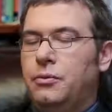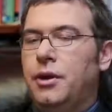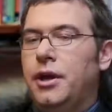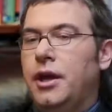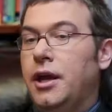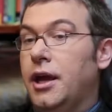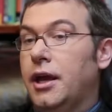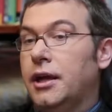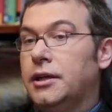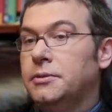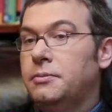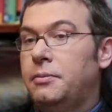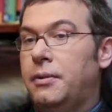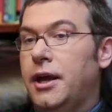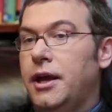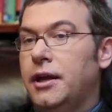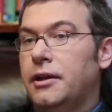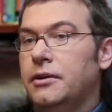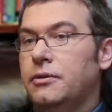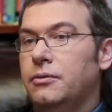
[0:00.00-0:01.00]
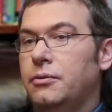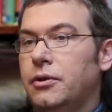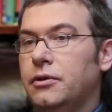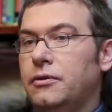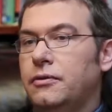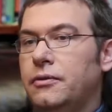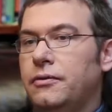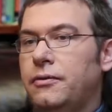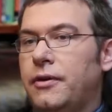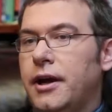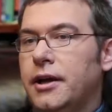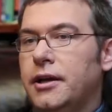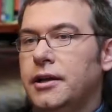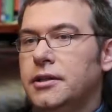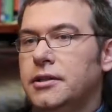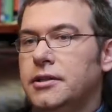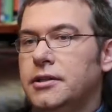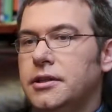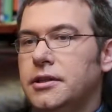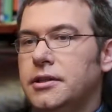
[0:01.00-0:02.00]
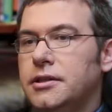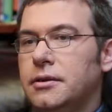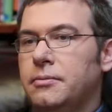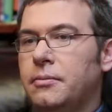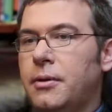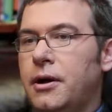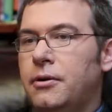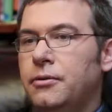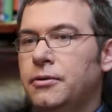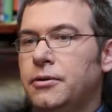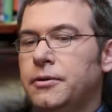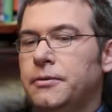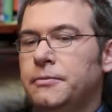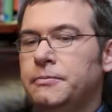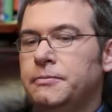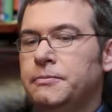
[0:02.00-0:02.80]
we explained what finance is about.